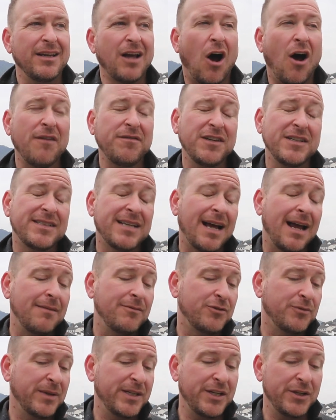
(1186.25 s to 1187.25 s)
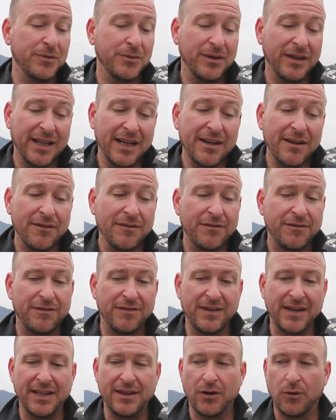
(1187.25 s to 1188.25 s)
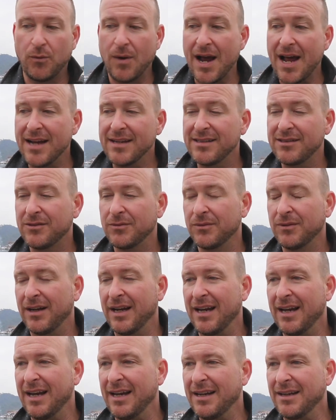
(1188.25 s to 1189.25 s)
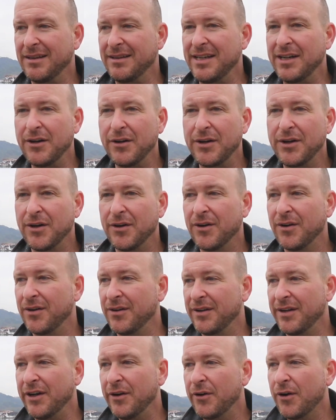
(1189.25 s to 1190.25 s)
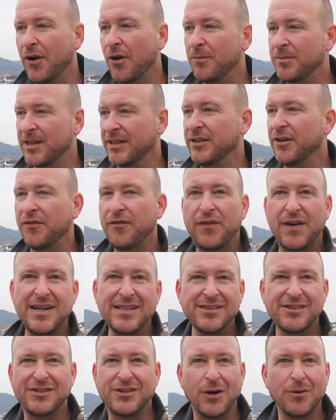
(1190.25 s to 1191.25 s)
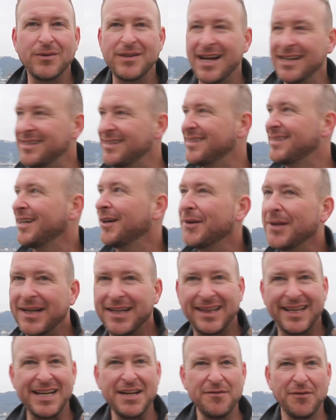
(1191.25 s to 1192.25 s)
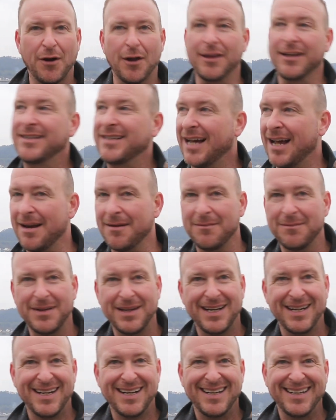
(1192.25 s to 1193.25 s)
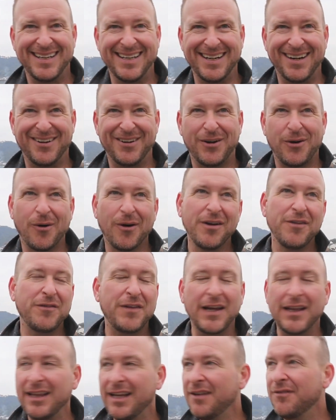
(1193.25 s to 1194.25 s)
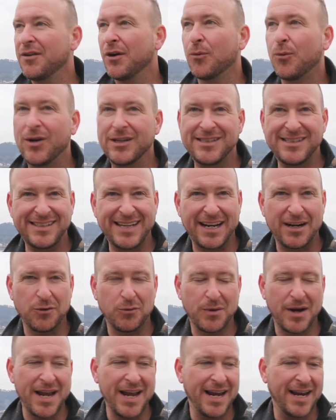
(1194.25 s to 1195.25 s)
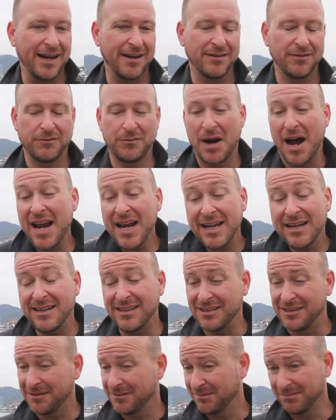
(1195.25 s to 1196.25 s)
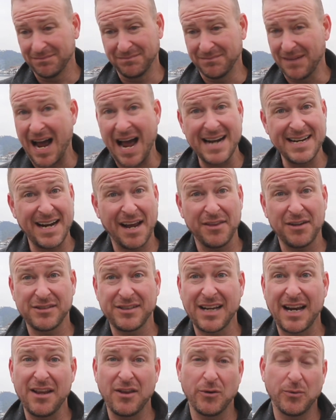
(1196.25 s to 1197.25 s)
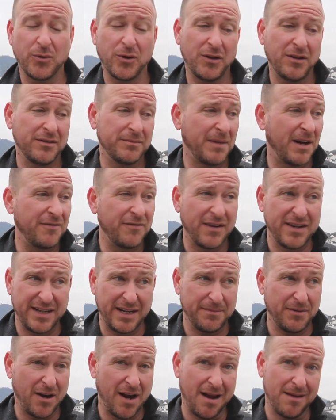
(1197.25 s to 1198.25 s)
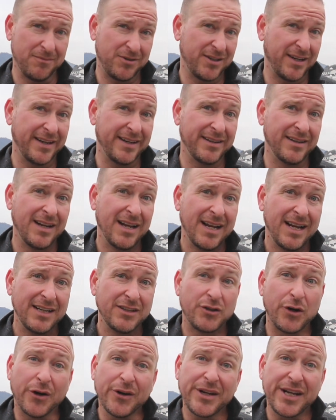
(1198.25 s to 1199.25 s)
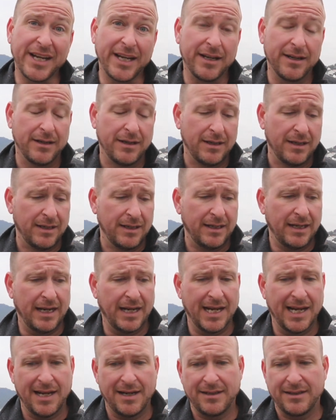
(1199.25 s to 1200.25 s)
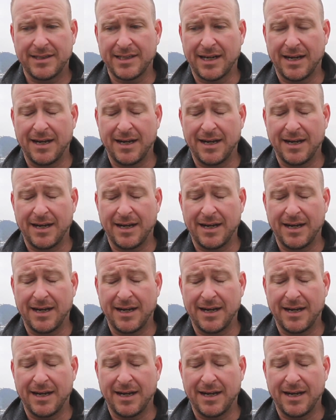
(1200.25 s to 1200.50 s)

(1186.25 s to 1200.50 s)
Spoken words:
oftentimes when you live in the West, near your home, your friends don't necessarily leave all the time, you know? Or if they leave, they're one state away. Ryan is on the other side of the world. My friend Ibrahim's in Turkey. And